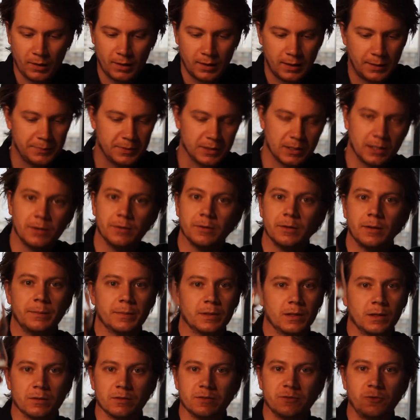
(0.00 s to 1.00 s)
I'm gonna go
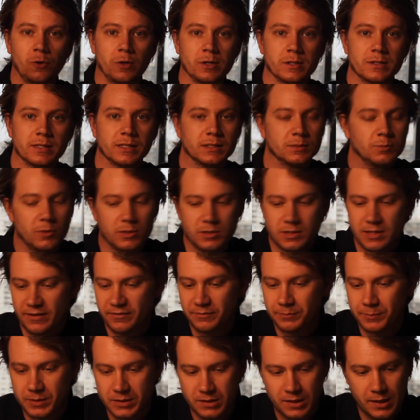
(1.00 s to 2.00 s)
with
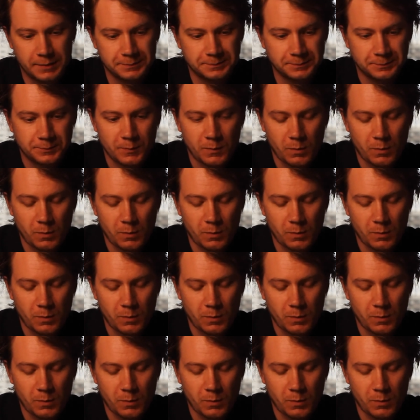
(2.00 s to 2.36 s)
46.7%. I